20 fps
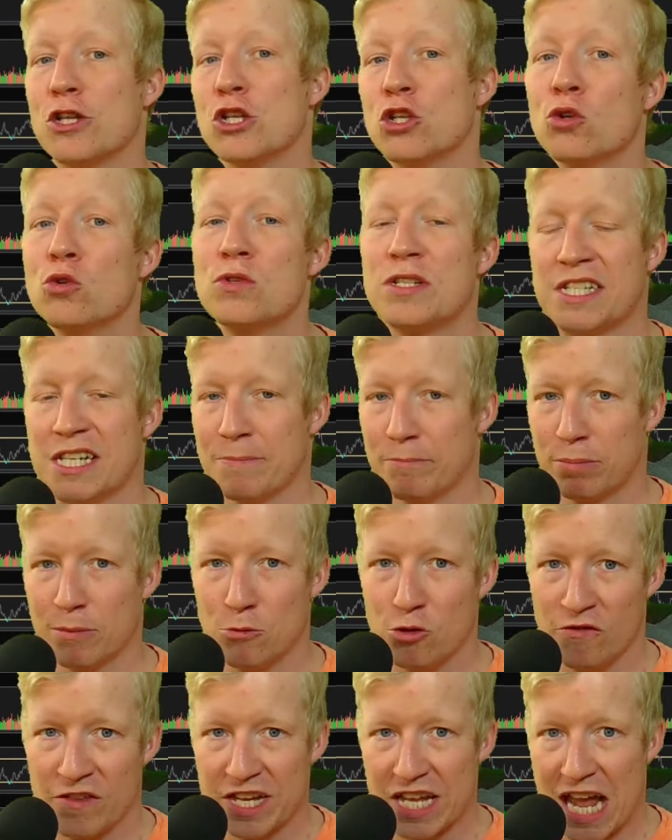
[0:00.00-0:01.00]
to use simple
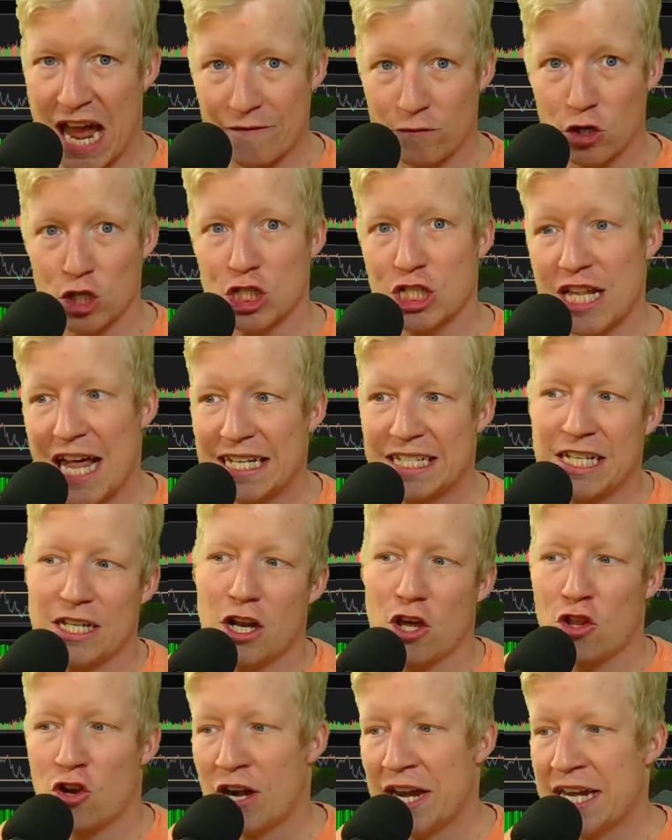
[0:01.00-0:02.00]
moving average. That's
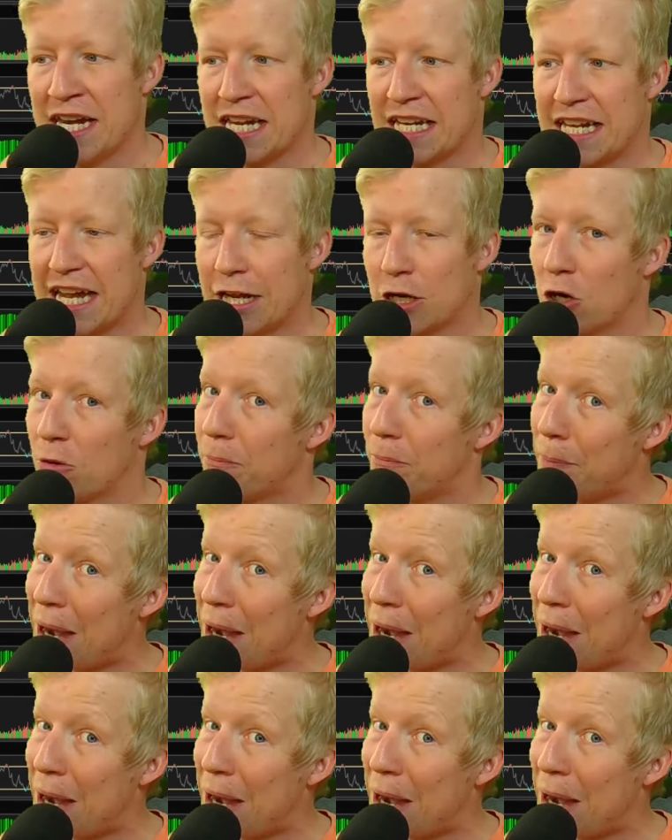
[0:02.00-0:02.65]
another indicator.